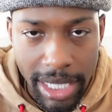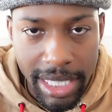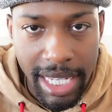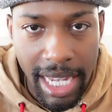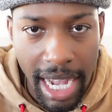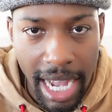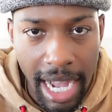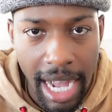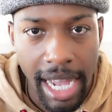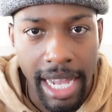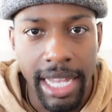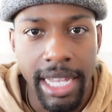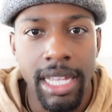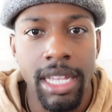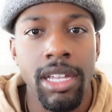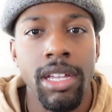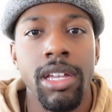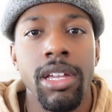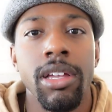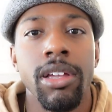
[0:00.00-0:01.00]
Thai
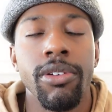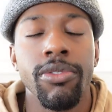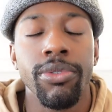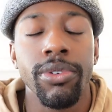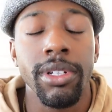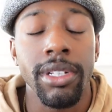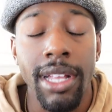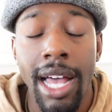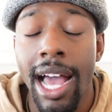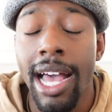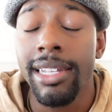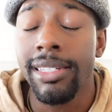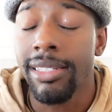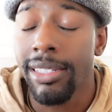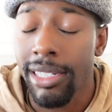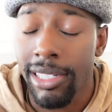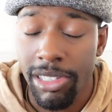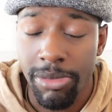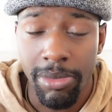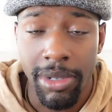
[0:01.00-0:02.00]
for the last
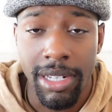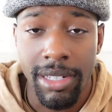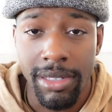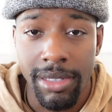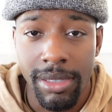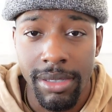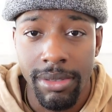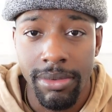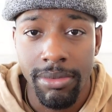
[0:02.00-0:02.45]
6 months.